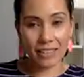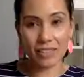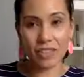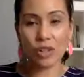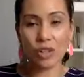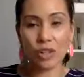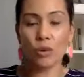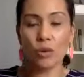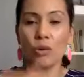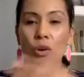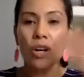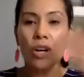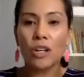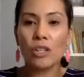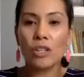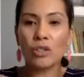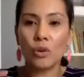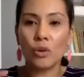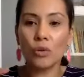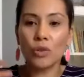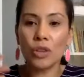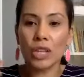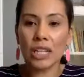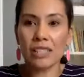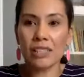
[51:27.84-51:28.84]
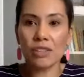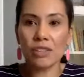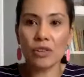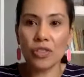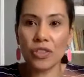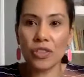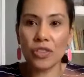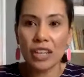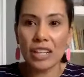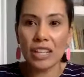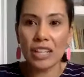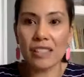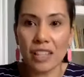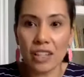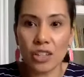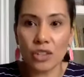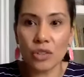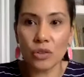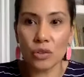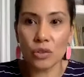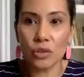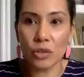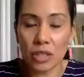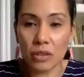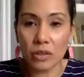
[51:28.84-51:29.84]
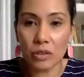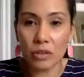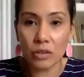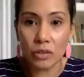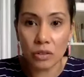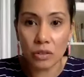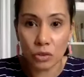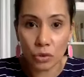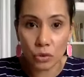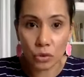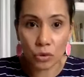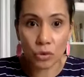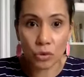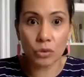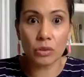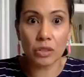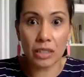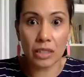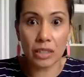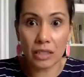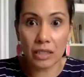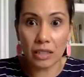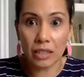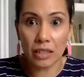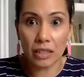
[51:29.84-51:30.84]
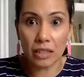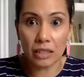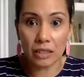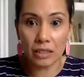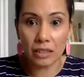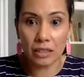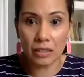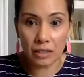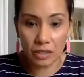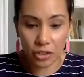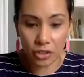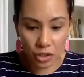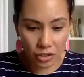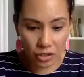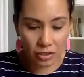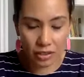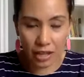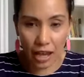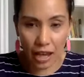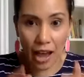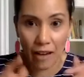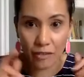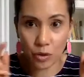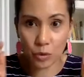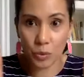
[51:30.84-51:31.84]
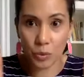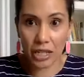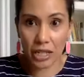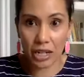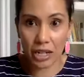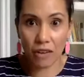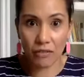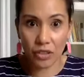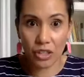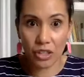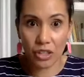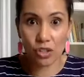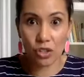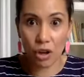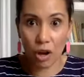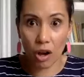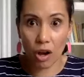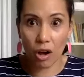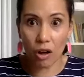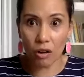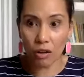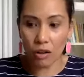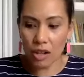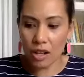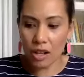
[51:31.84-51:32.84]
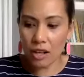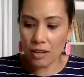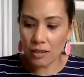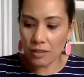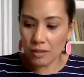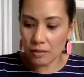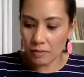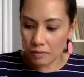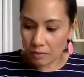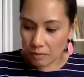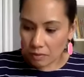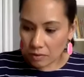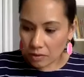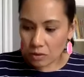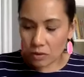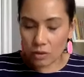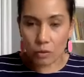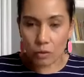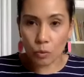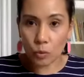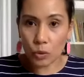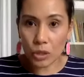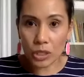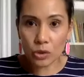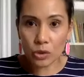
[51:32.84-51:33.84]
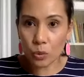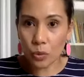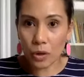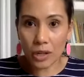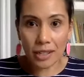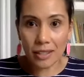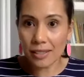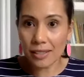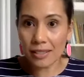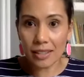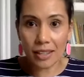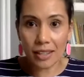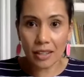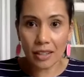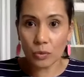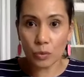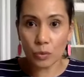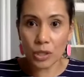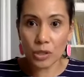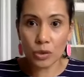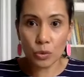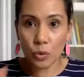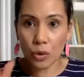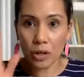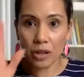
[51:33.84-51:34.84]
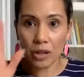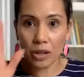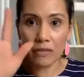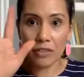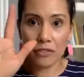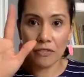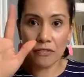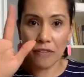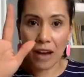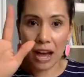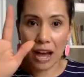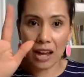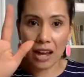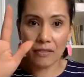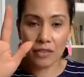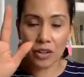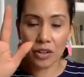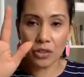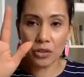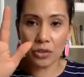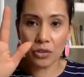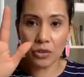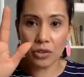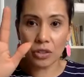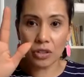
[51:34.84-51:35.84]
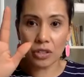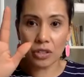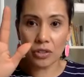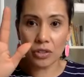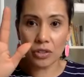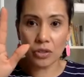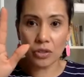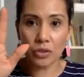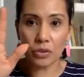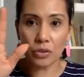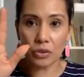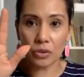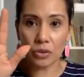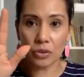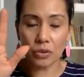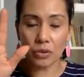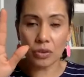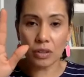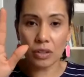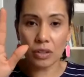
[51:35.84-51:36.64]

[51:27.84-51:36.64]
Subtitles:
So these are things that you can truly, just after we get off this call, which one is it? Which one of the 5 are you going to do?